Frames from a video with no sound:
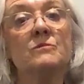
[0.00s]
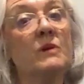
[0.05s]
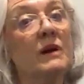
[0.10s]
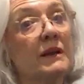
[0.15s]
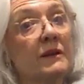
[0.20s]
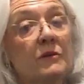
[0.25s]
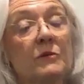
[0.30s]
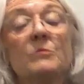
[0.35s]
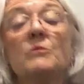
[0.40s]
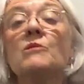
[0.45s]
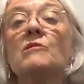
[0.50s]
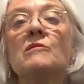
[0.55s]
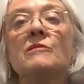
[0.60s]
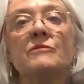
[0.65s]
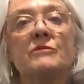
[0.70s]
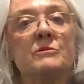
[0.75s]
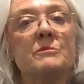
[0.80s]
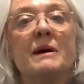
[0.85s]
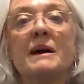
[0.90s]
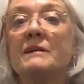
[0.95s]
One or more
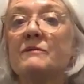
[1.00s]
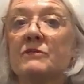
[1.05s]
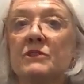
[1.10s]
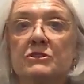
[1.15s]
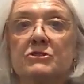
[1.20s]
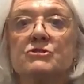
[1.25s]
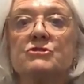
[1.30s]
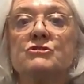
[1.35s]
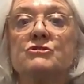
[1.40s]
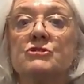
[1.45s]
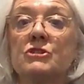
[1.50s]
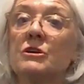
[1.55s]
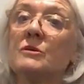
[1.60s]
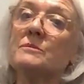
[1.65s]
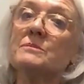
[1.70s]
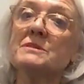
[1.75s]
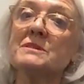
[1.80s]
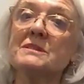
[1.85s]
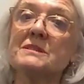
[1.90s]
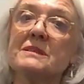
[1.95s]
of you may have lost your
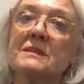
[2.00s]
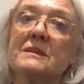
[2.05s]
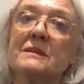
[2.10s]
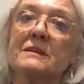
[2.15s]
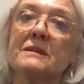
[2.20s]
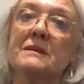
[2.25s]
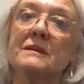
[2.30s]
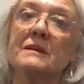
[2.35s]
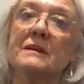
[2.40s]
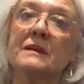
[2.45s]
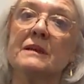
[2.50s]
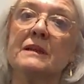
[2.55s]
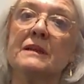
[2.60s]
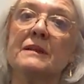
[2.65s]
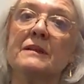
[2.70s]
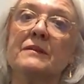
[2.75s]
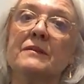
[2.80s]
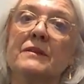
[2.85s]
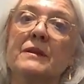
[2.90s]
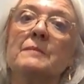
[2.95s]
jobs.
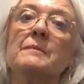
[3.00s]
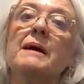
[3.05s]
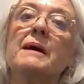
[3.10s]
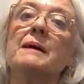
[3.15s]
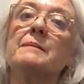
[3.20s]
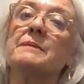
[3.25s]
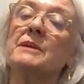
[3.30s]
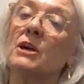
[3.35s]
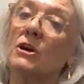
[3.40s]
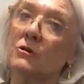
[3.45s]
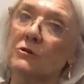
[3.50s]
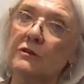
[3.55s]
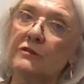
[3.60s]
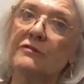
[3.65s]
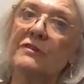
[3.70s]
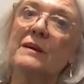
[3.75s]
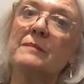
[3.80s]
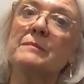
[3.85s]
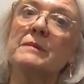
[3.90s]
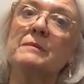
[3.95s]
There may be older
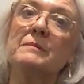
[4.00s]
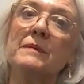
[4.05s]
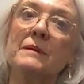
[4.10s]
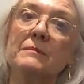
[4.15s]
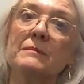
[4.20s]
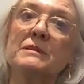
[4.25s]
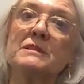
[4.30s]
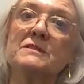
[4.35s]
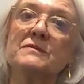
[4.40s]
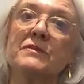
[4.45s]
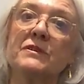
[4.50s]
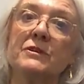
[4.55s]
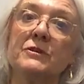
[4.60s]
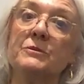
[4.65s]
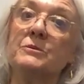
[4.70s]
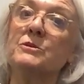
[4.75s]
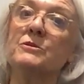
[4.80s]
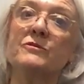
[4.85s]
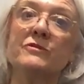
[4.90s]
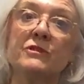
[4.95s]
family members for
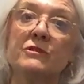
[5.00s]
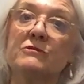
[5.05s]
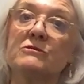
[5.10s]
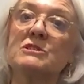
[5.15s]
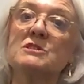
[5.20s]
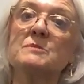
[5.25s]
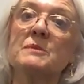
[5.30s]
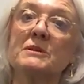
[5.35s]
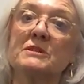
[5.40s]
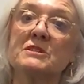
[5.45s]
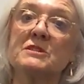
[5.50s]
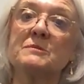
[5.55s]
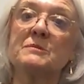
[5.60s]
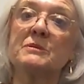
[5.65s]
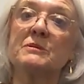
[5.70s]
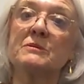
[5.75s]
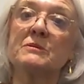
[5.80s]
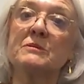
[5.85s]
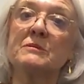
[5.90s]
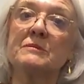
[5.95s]
whom you feel
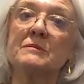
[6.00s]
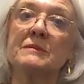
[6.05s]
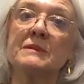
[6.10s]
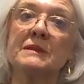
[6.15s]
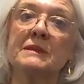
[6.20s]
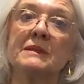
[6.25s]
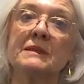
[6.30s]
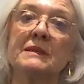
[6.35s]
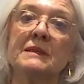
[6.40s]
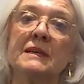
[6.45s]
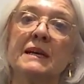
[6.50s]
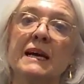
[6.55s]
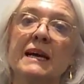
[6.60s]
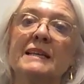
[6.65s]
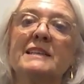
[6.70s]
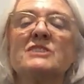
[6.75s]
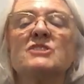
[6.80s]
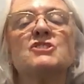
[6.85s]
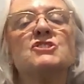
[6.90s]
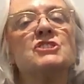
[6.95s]
responsible,
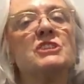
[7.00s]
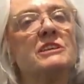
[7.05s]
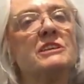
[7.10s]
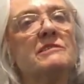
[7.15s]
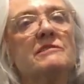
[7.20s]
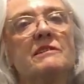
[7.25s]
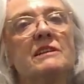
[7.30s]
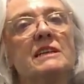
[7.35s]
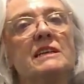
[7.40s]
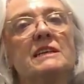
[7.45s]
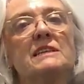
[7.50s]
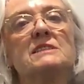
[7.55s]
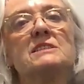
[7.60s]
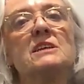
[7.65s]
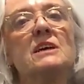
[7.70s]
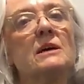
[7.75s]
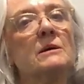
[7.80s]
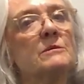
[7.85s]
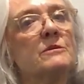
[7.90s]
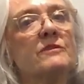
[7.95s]
and it's generally a
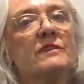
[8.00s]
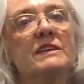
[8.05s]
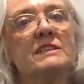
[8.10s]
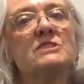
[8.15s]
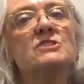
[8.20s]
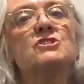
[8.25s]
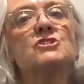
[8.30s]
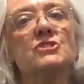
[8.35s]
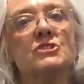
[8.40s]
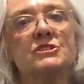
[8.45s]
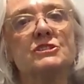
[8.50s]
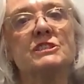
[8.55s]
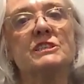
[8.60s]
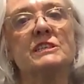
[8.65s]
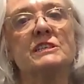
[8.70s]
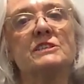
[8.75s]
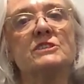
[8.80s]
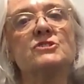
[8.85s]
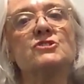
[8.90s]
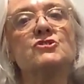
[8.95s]
time of uncertainty
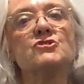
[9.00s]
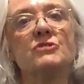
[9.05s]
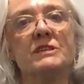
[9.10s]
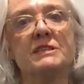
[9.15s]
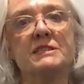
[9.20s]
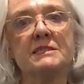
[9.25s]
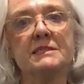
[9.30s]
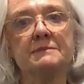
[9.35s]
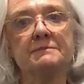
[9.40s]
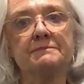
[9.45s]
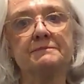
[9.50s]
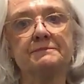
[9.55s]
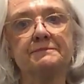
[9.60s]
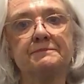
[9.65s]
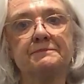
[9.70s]
and distress.